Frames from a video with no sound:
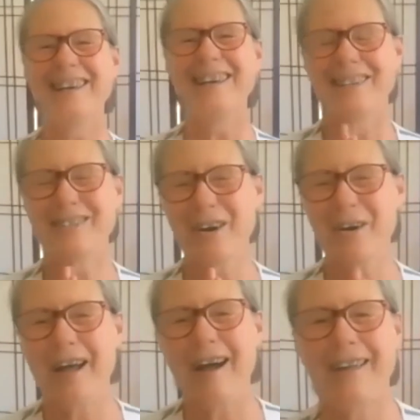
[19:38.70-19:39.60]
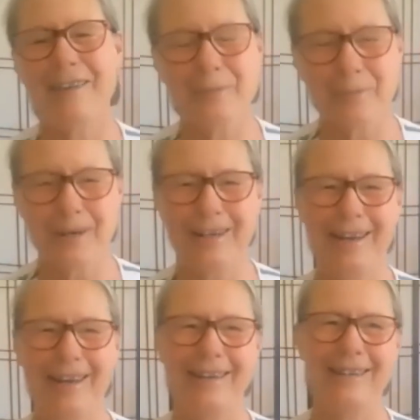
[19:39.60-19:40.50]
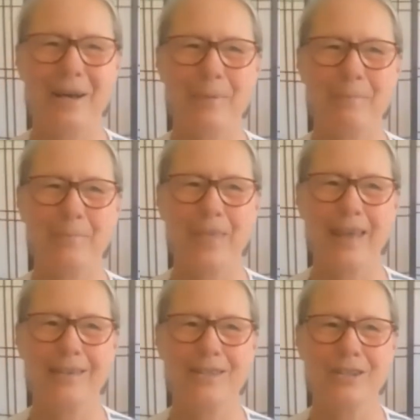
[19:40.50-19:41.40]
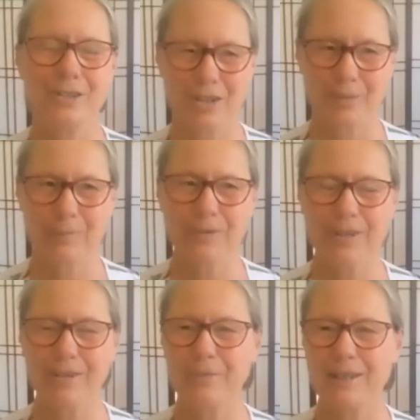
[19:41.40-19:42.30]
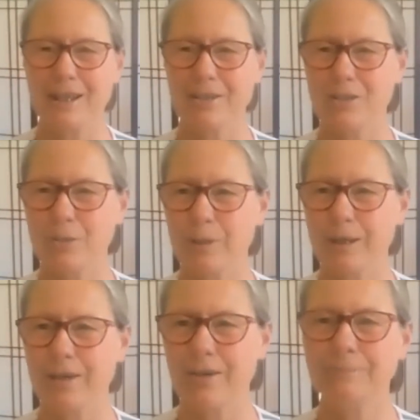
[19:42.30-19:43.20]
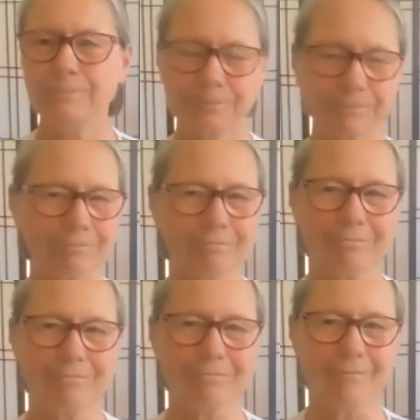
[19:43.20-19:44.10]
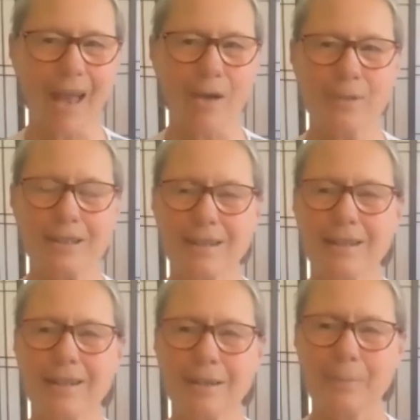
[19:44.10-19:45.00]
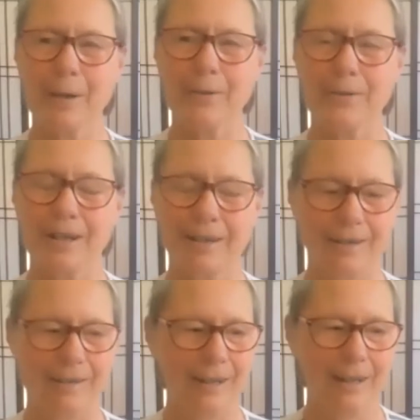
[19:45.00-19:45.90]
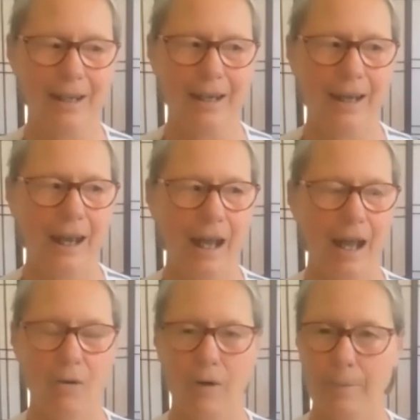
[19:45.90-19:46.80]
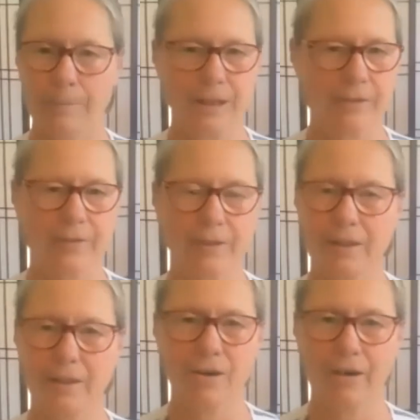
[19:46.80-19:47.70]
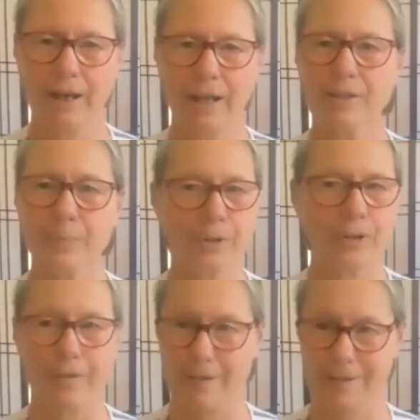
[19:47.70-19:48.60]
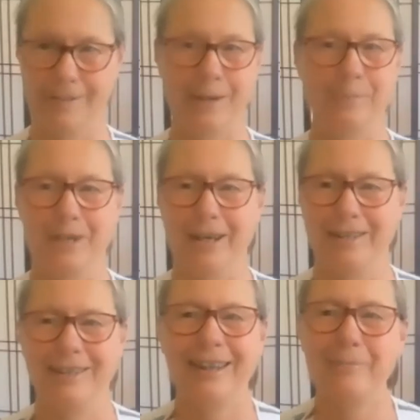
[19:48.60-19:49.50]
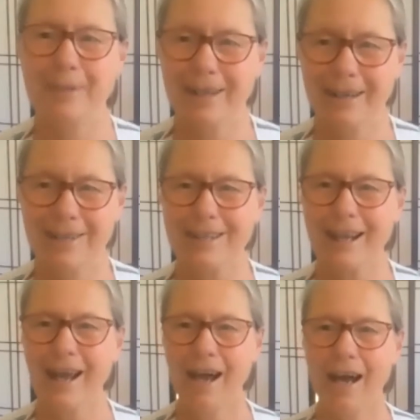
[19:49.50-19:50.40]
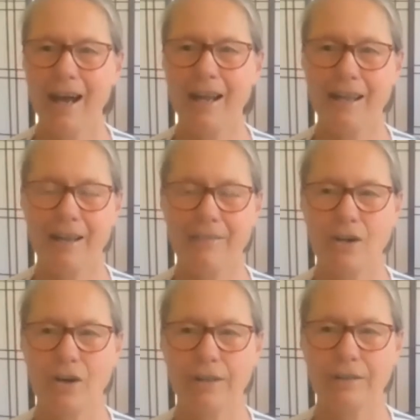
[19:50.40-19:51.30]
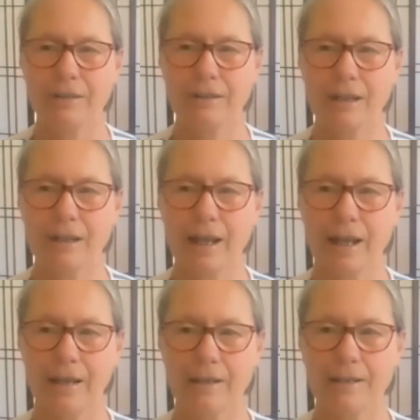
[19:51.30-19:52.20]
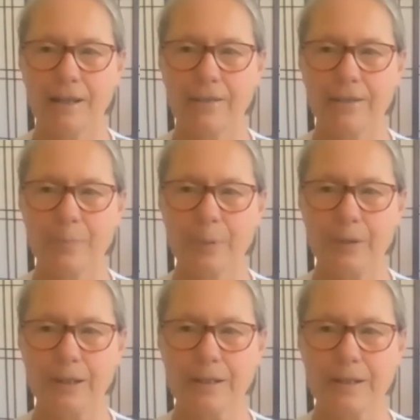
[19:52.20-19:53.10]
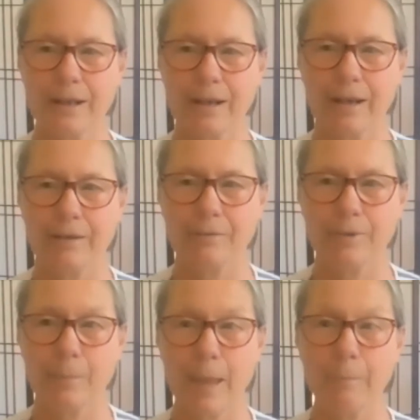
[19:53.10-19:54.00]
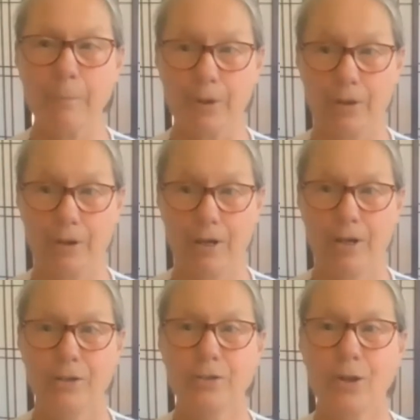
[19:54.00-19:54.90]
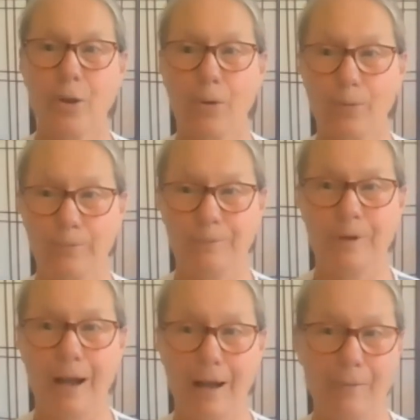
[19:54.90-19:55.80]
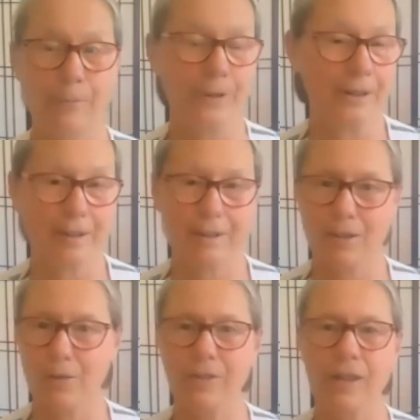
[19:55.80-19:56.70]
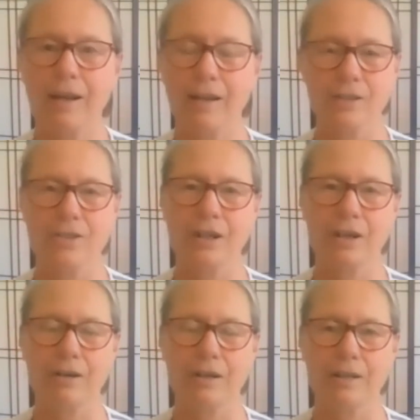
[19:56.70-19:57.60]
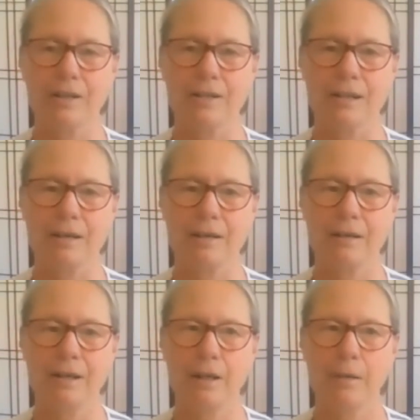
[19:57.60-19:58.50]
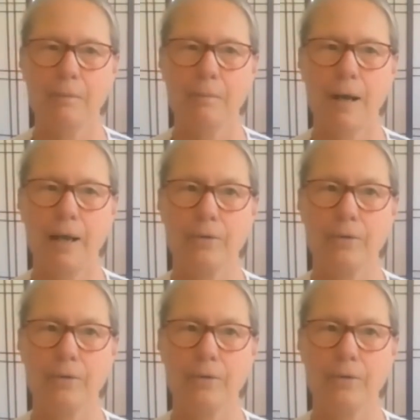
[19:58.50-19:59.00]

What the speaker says: So hi, everyone. And thanks to Jim for the invitation to be here. I was thinking about how I'm definitely not an expert on this subject because I have not had a death experience that I remember. So I really, the only thing I can share is my own